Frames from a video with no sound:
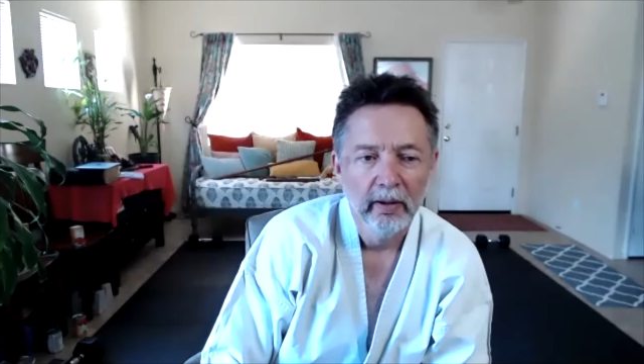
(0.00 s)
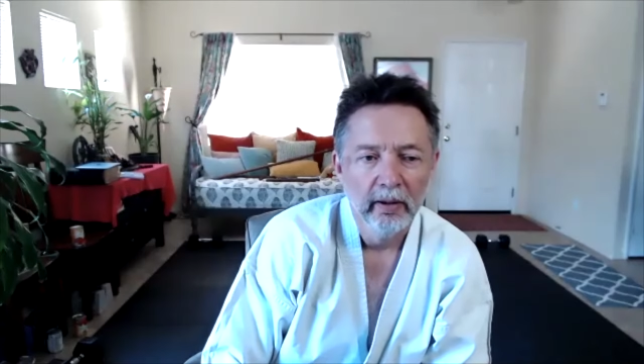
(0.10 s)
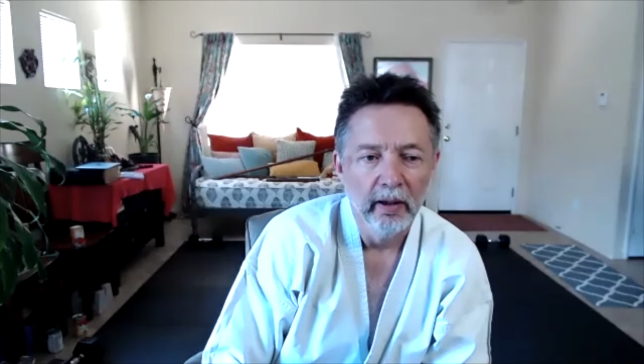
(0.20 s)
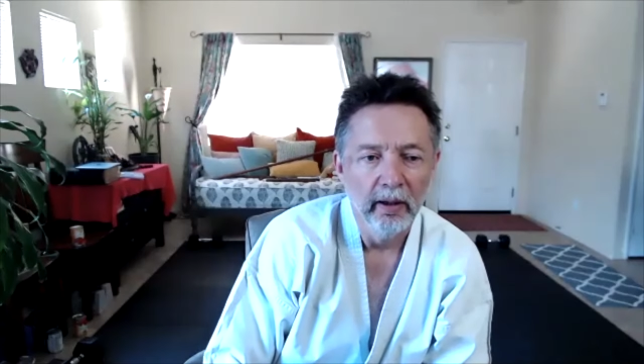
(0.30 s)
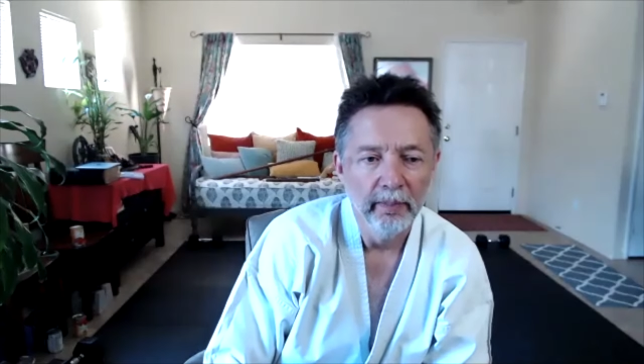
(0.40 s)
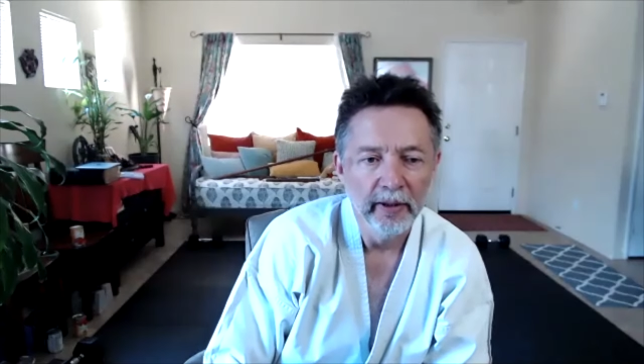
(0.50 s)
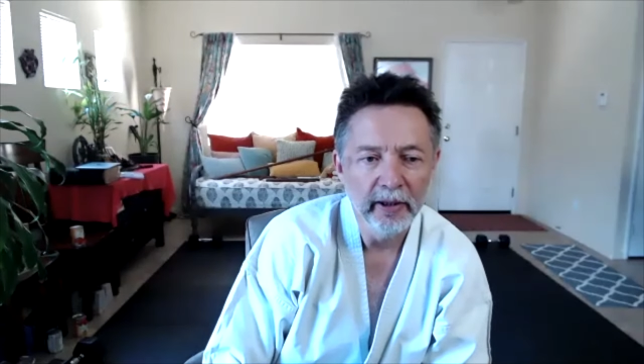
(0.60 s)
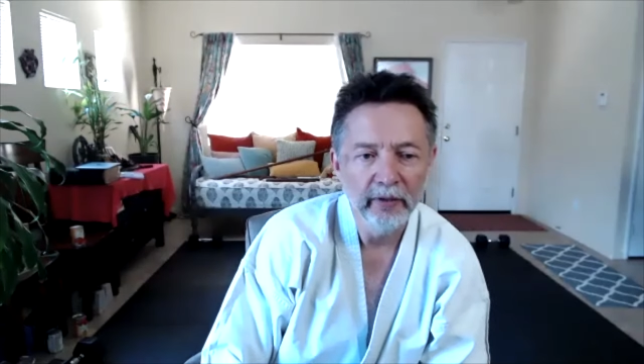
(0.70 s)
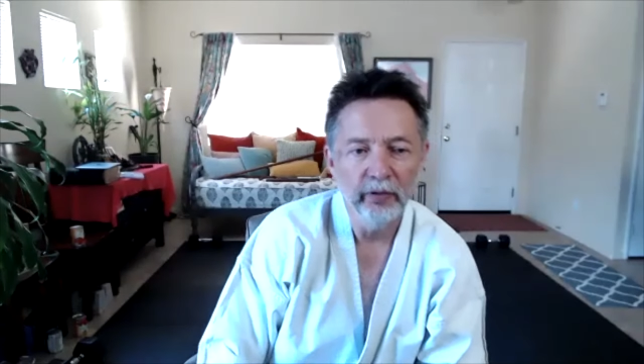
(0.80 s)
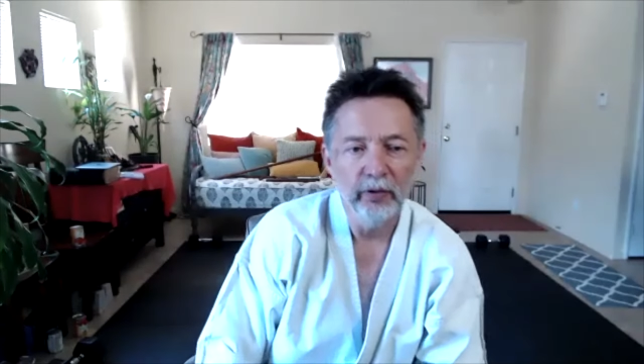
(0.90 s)
And
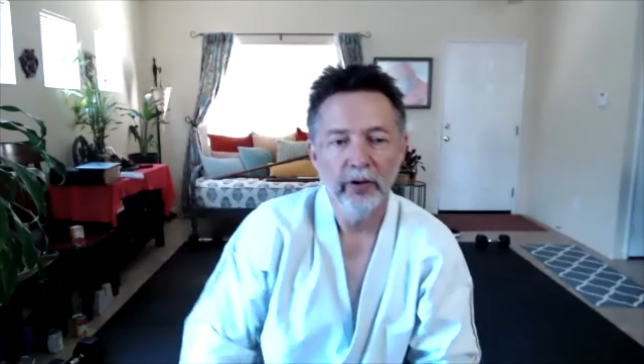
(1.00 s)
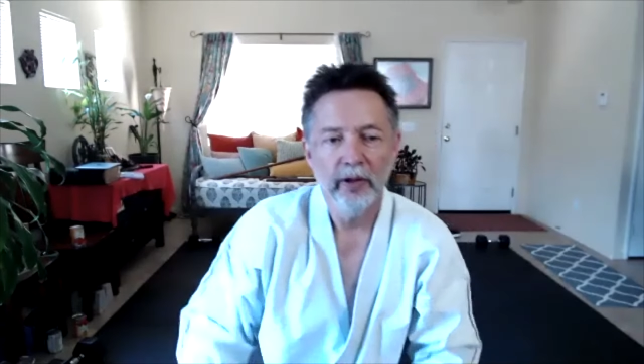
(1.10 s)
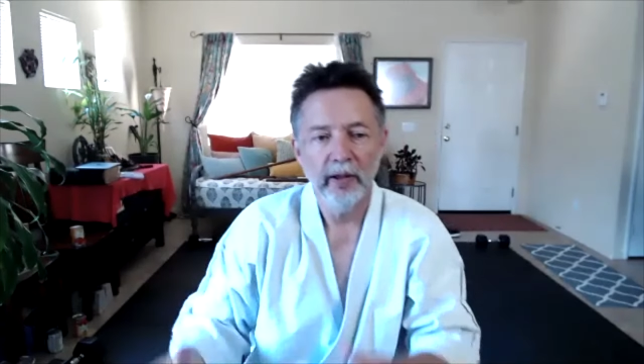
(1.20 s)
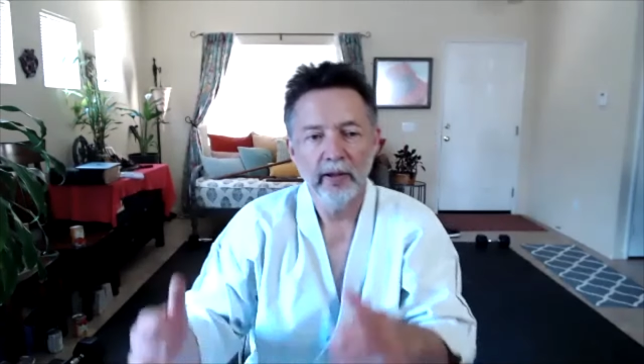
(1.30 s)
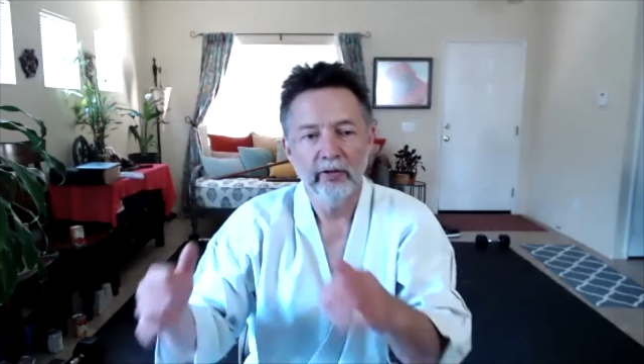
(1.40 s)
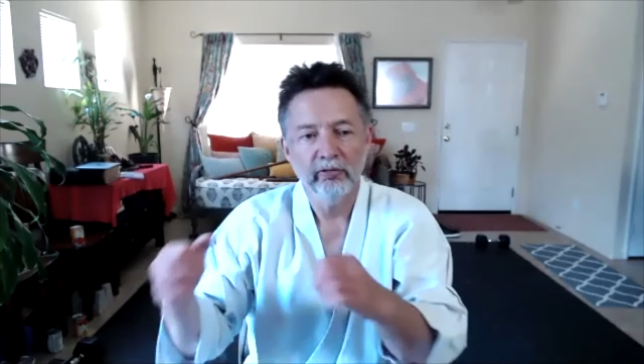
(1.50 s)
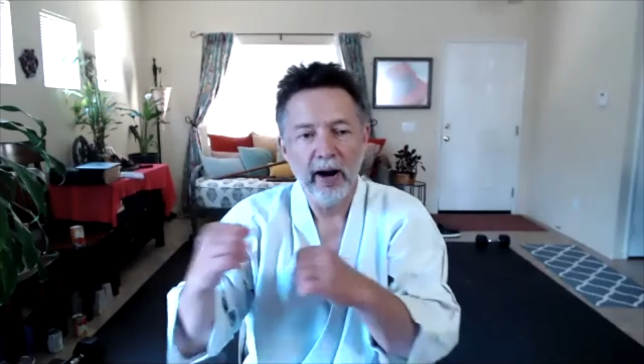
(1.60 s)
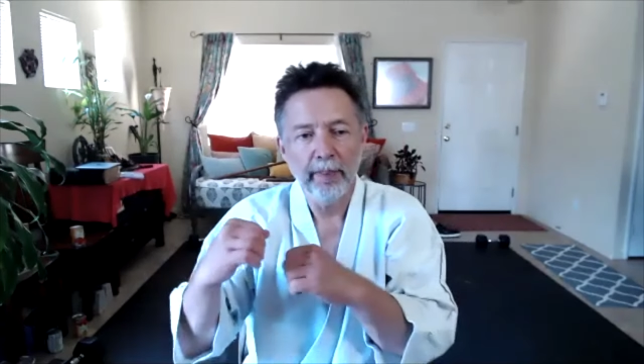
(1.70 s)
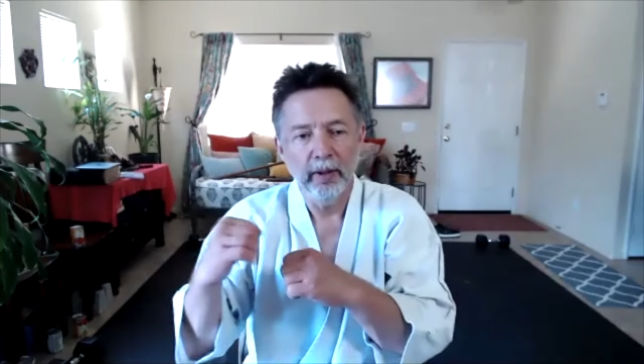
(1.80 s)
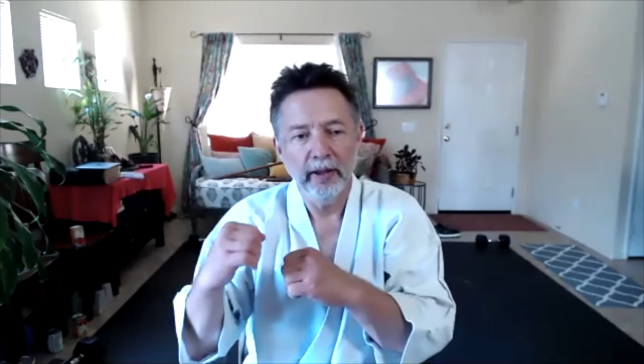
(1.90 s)
then you've got the
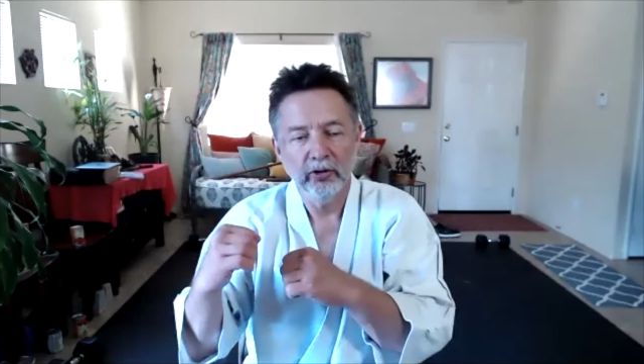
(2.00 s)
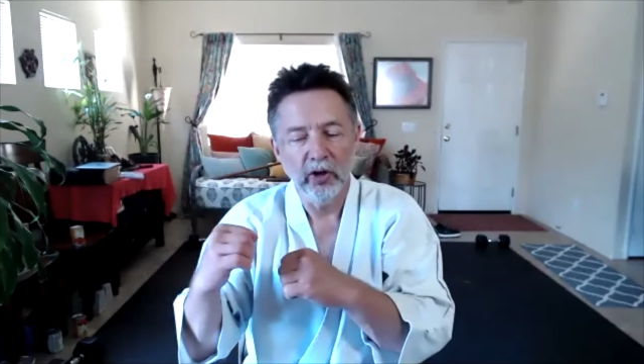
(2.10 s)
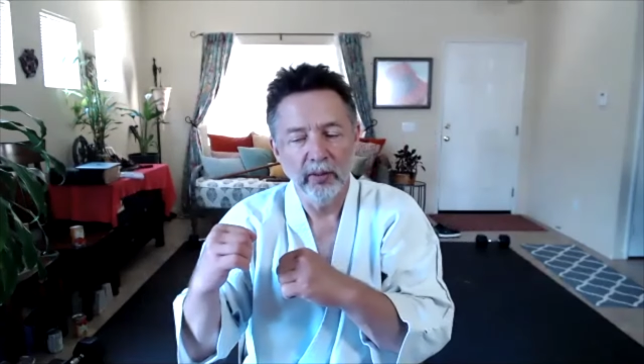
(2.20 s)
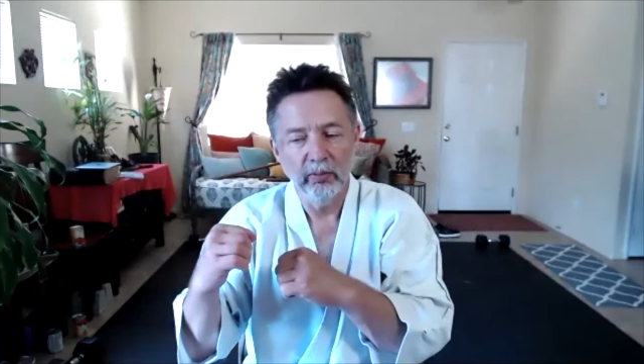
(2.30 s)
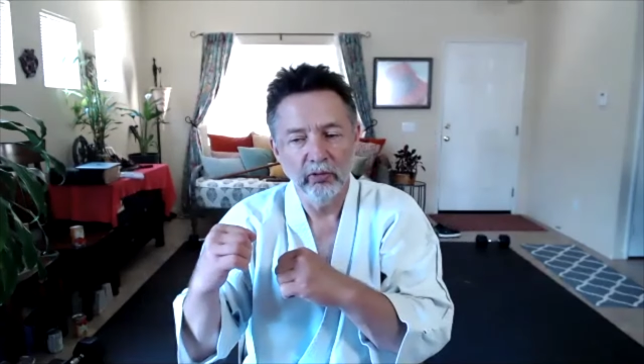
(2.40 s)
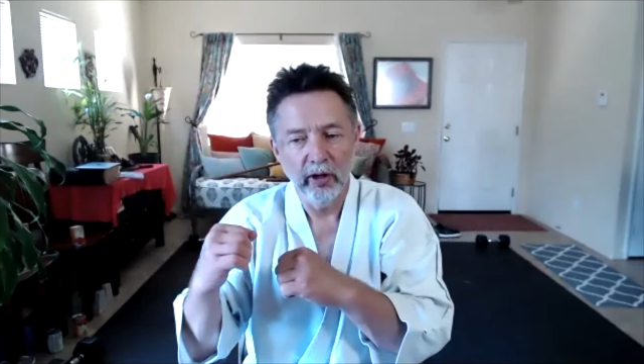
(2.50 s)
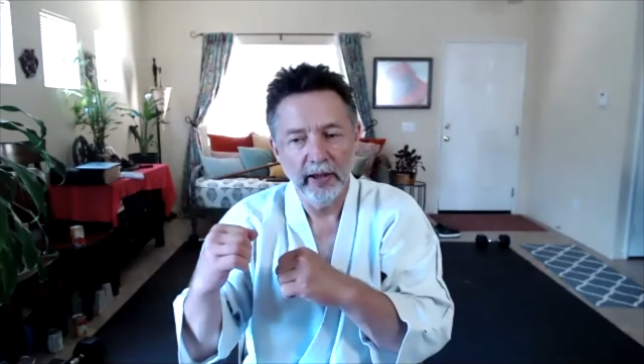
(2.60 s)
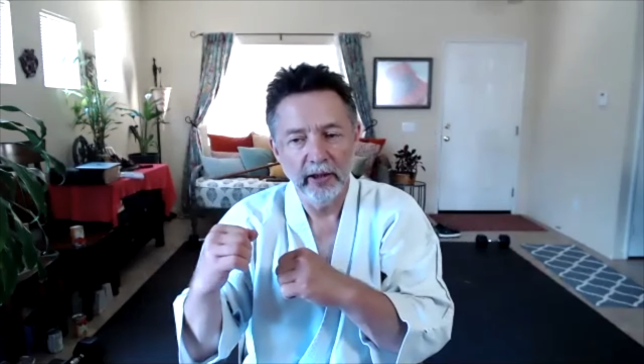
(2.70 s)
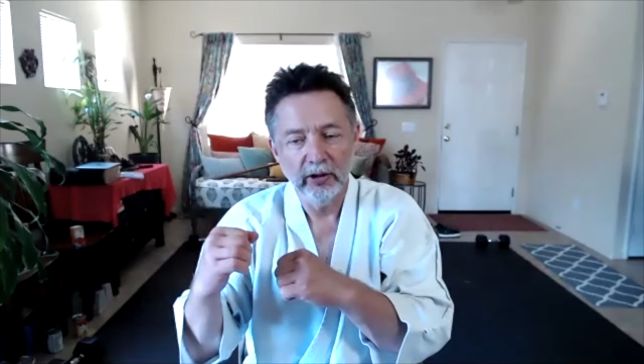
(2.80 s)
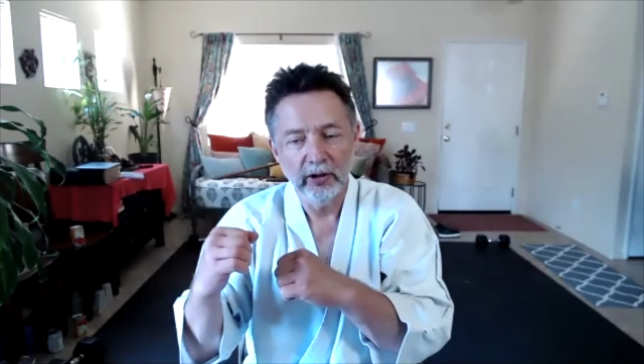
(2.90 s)
grappling type
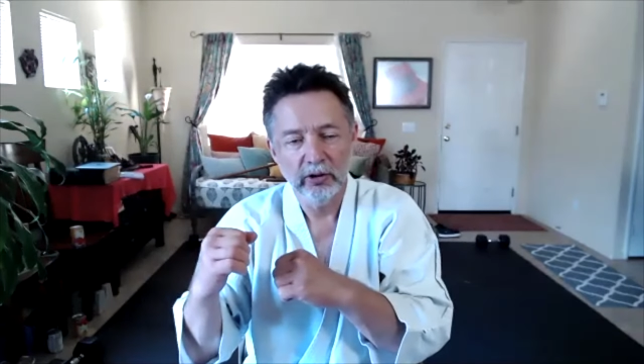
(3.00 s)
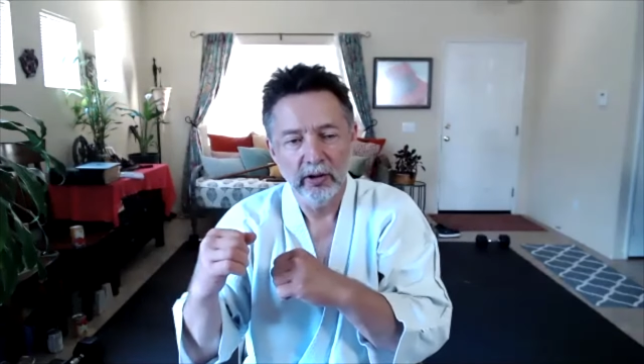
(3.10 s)
range.